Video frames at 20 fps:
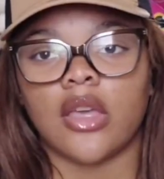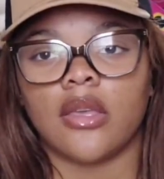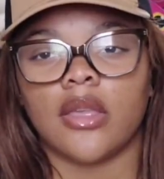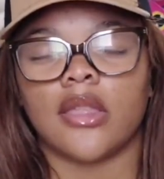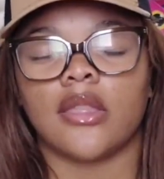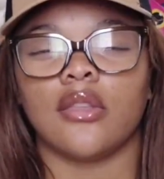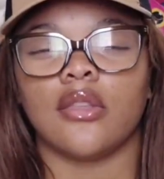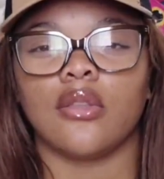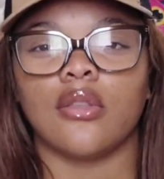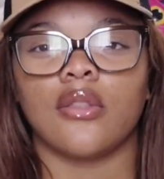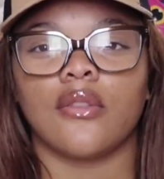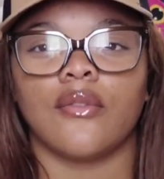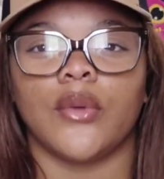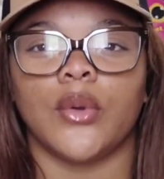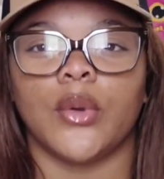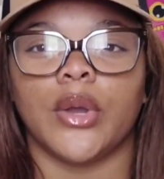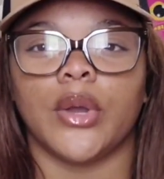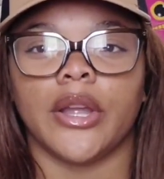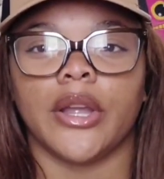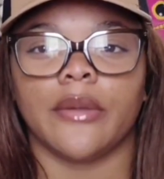used
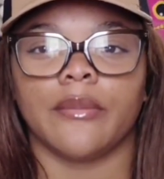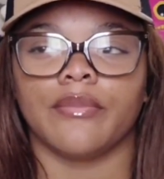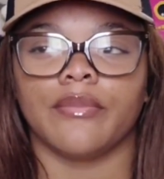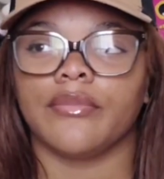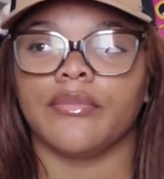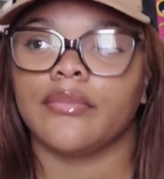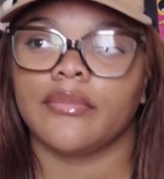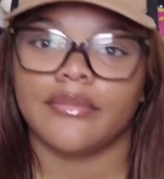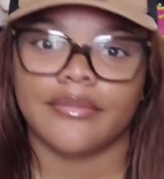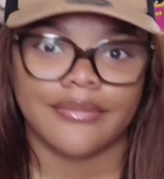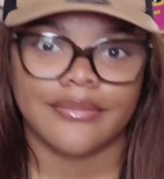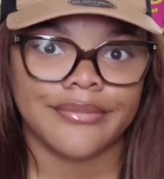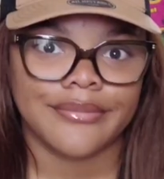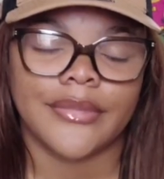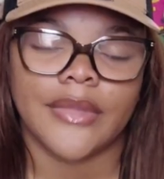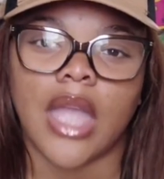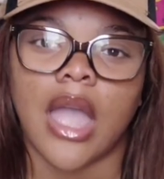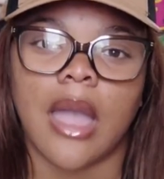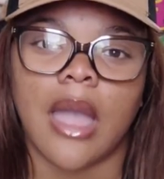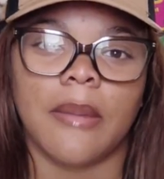for,
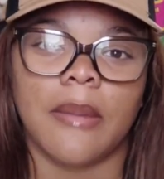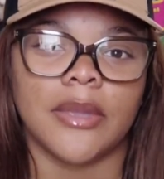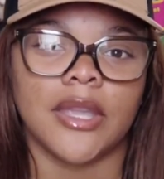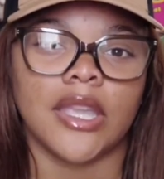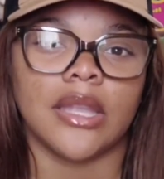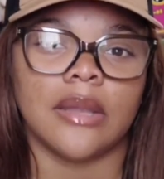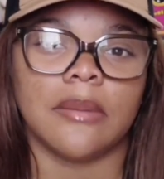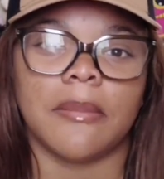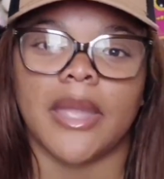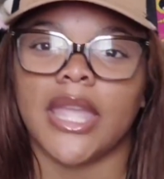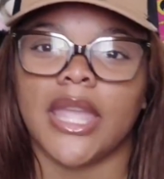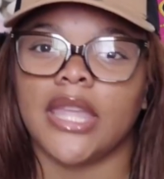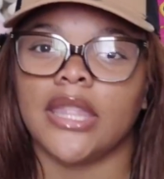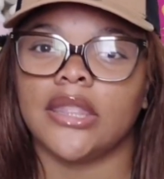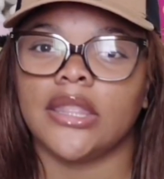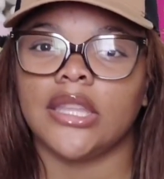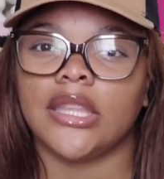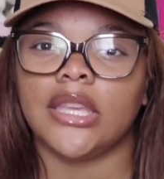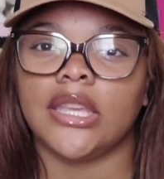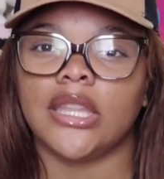I mean,
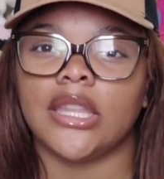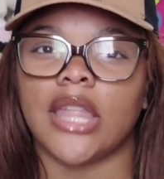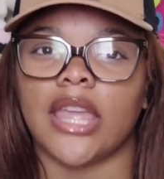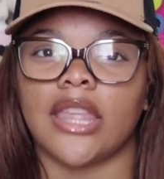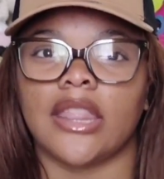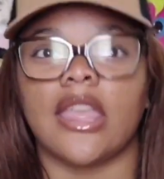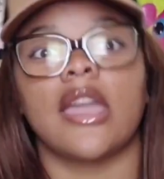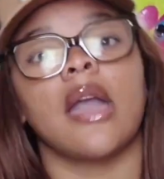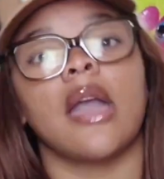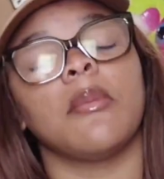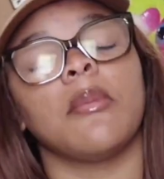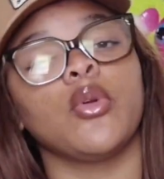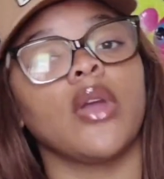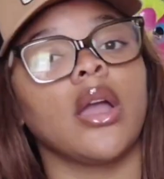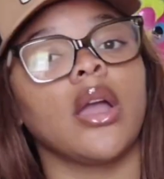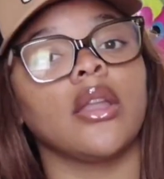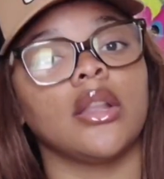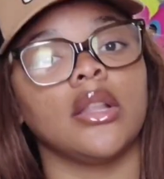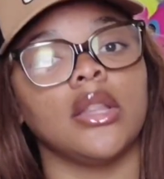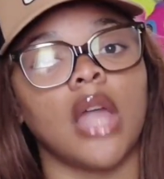mainly, like, they come
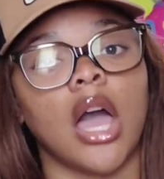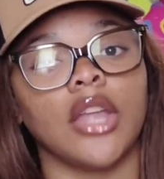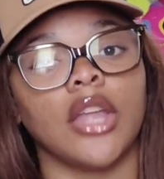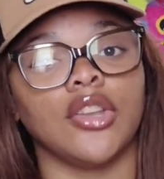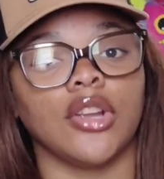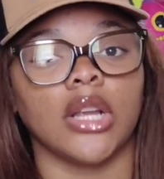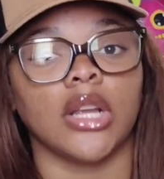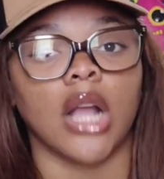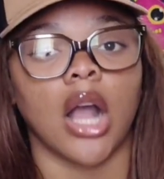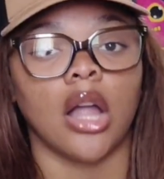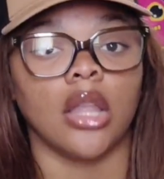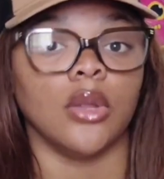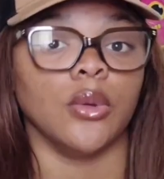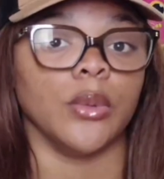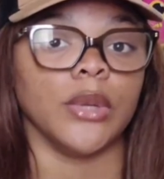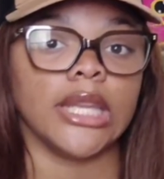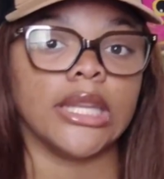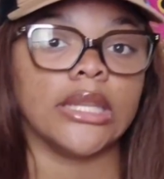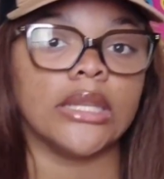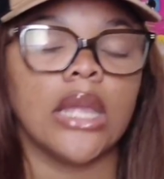around a lot during
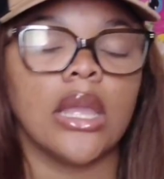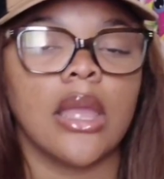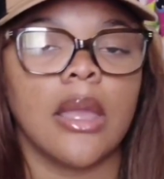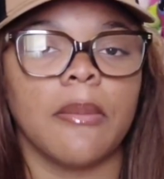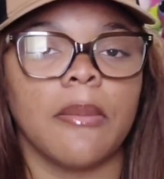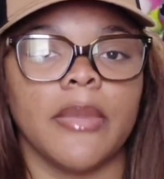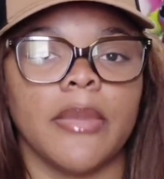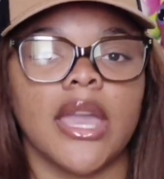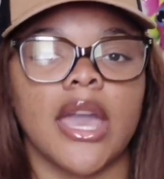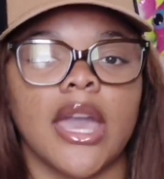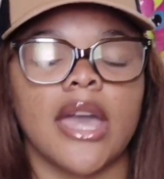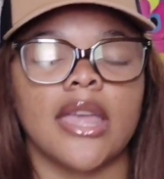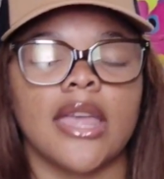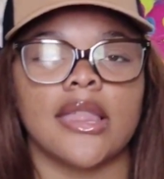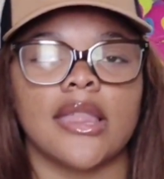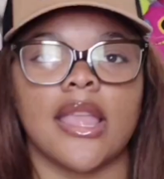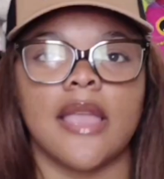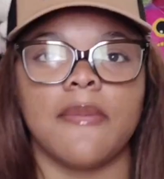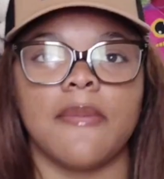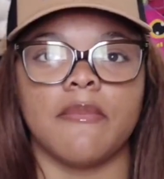Halloween because
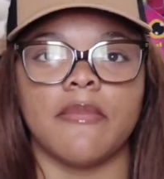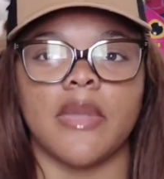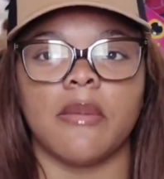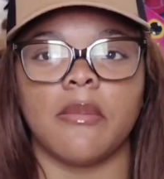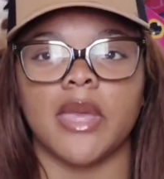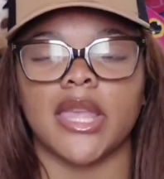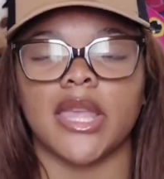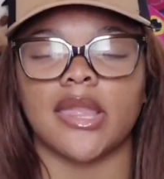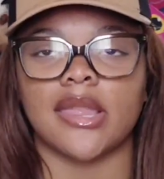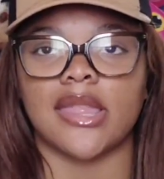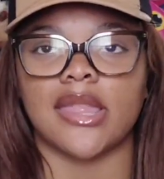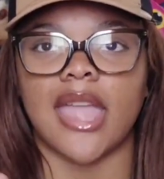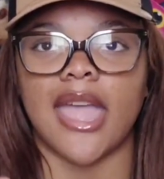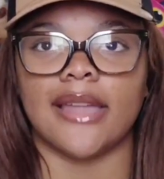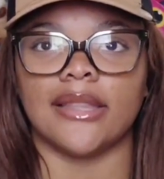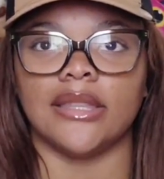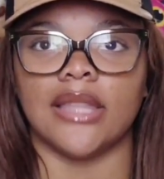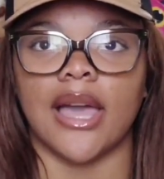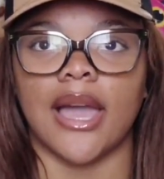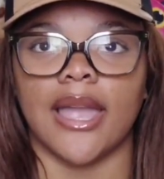it mimics
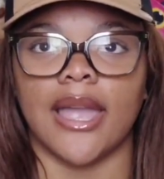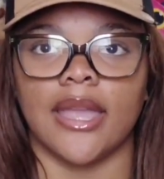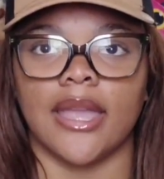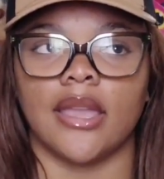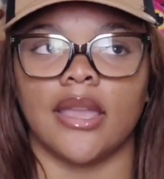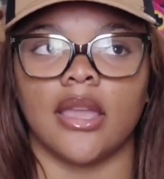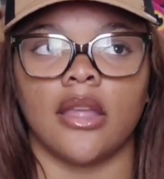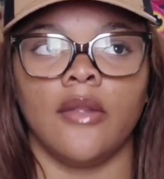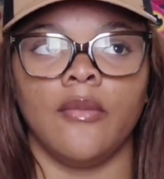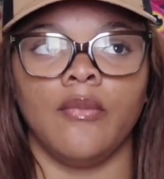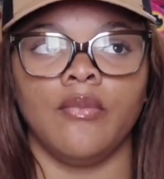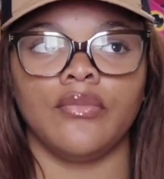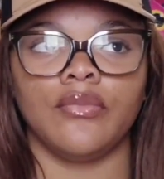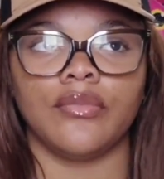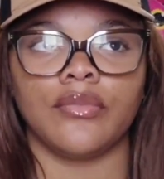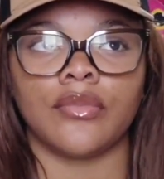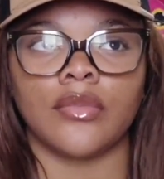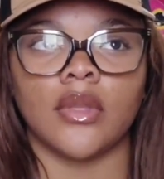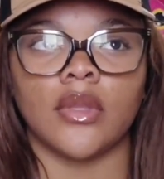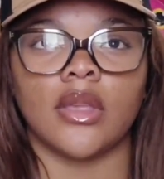that, like,
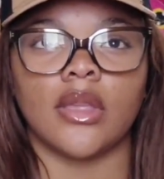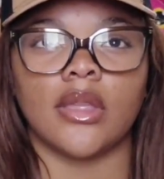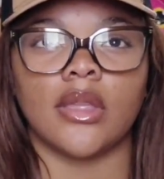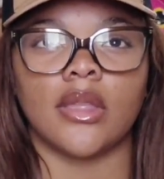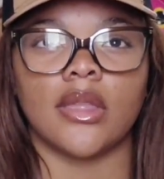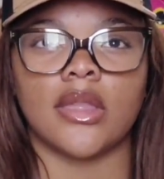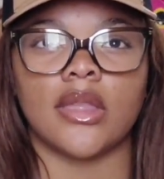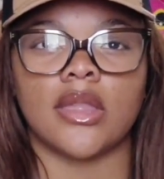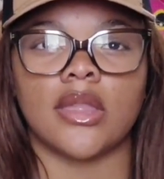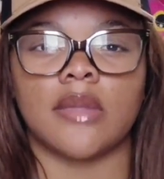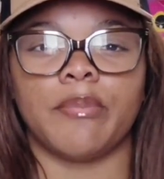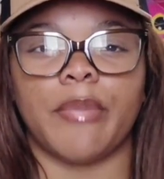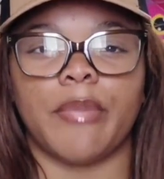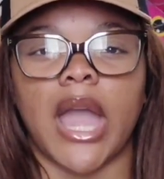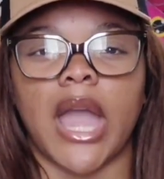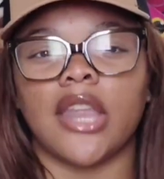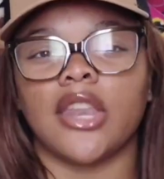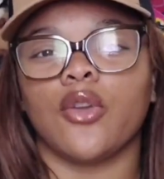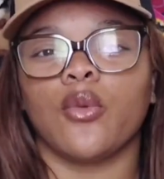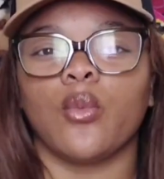
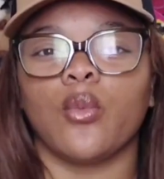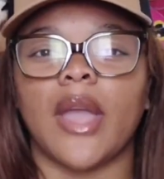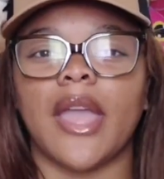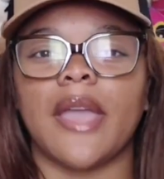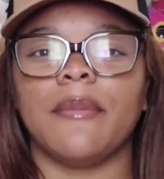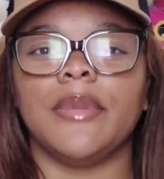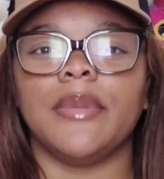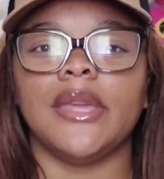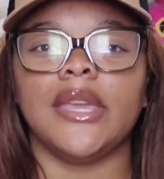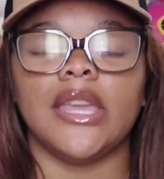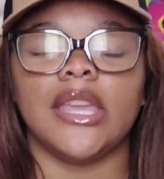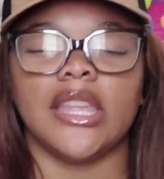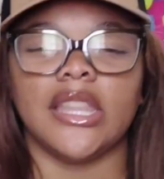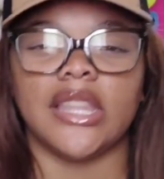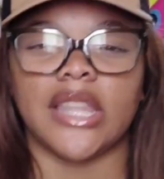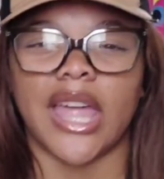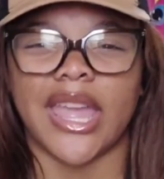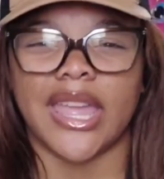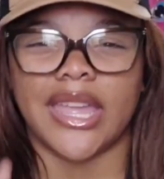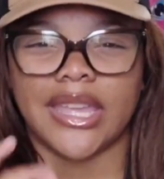spider webby,
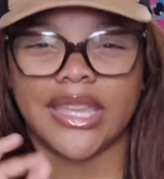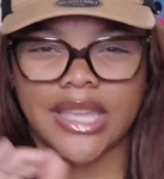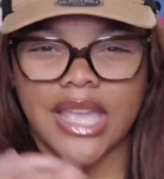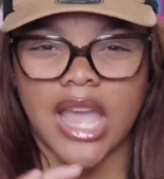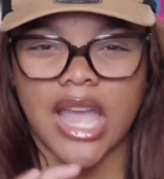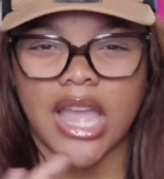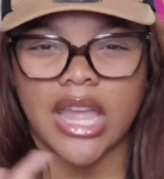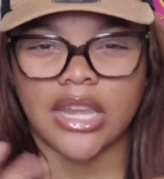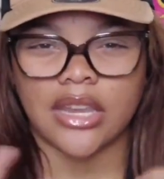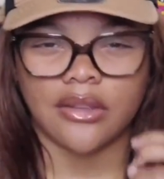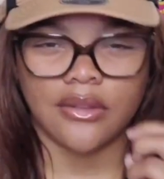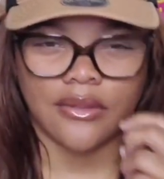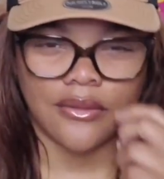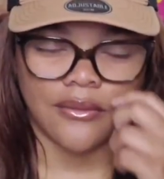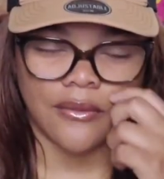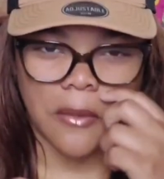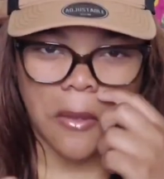like, kind of